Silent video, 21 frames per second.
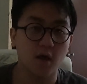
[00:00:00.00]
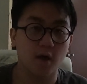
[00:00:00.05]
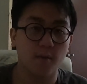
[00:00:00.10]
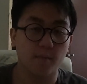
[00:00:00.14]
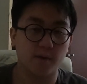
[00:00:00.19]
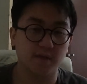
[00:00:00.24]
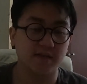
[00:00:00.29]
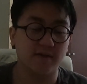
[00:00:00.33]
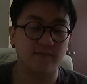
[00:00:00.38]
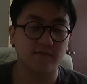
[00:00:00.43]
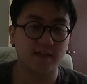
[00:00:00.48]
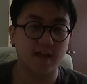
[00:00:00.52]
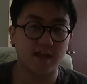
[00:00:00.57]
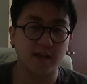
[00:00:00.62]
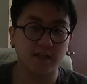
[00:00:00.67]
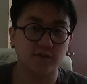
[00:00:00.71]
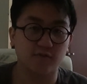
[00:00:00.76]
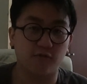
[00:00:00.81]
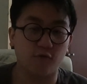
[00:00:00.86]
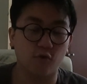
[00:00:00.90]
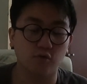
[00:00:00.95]
because even then
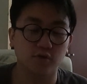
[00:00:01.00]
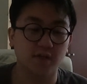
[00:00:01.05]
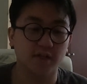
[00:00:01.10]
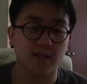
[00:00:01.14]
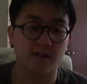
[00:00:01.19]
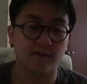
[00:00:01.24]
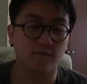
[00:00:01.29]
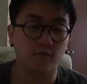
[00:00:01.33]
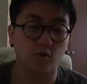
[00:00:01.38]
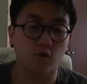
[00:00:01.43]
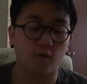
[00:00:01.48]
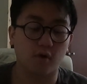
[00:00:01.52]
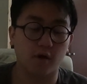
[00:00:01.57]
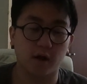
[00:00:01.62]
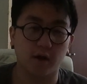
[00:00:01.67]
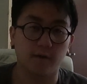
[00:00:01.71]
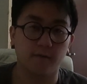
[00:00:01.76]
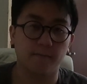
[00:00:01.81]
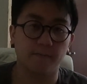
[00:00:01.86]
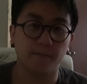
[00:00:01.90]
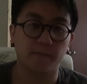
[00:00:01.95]
it's a full idea of glory.
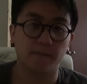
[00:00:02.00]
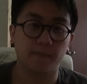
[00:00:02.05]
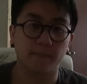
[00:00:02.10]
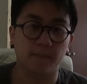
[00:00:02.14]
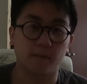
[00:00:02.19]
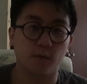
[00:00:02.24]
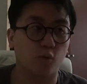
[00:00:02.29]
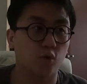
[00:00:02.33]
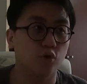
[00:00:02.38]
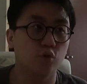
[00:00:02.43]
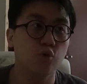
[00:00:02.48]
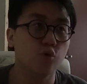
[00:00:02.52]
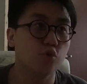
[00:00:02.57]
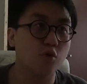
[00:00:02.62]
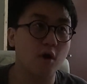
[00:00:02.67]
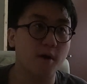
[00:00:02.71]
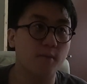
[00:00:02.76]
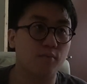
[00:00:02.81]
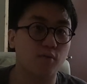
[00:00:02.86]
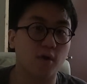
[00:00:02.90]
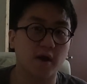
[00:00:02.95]
What? Who do
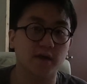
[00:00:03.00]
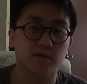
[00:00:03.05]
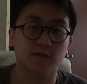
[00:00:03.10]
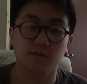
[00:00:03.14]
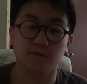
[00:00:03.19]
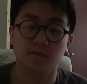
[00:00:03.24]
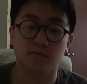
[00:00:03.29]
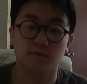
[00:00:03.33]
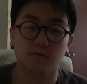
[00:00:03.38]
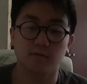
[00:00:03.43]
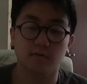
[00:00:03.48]
I impress?